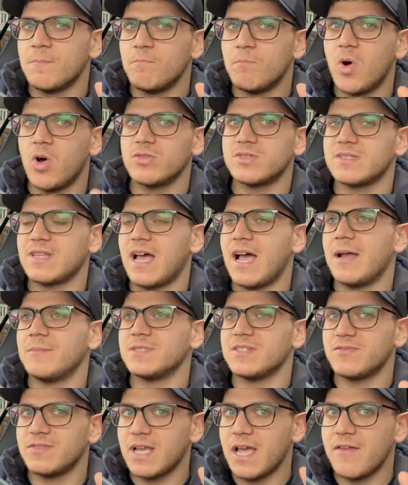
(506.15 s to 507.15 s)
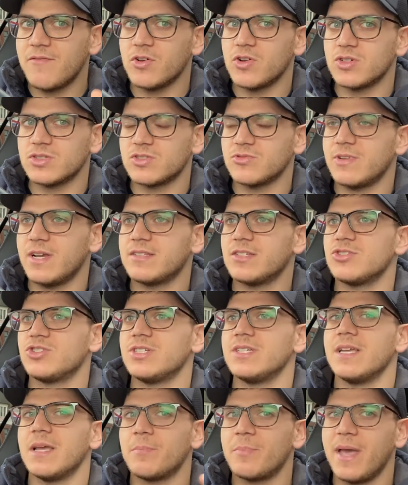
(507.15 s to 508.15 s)
most times if you have a good
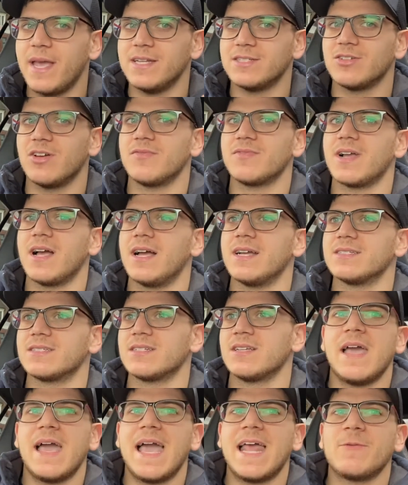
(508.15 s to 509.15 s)
strategy, it pays off, guys.